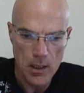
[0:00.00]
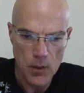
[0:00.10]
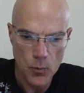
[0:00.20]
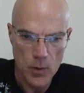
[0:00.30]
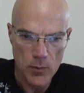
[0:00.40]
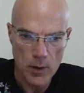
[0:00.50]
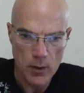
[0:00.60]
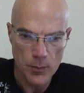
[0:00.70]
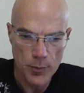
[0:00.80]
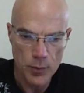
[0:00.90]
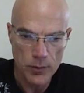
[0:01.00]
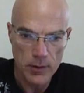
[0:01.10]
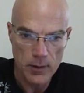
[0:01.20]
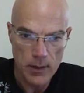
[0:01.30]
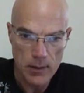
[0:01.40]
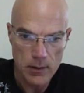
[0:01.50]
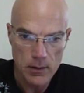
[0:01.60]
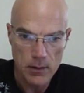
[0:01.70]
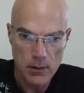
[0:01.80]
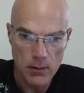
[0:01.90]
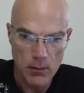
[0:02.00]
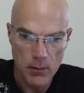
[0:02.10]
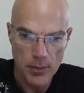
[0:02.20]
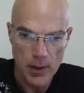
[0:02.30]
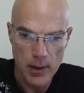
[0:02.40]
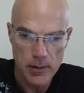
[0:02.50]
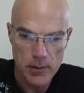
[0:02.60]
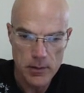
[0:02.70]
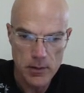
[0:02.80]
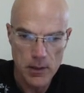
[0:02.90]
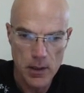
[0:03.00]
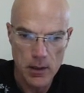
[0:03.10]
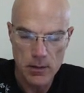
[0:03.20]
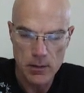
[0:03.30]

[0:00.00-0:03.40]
we will compute theoretical call price and